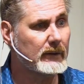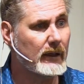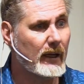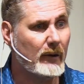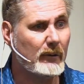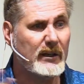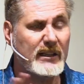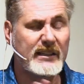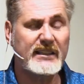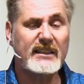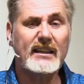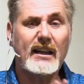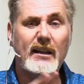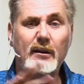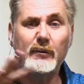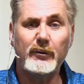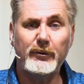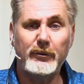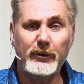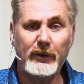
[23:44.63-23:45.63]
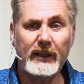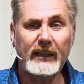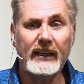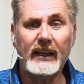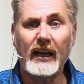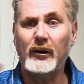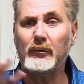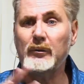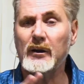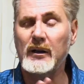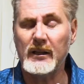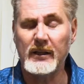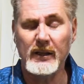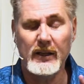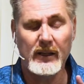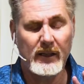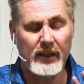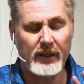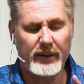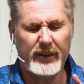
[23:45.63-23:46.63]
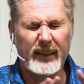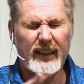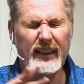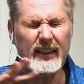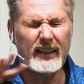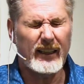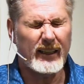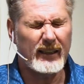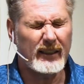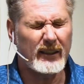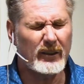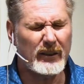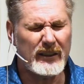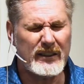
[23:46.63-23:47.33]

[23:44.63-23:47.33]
I want to set them free. I don't want to think, you know,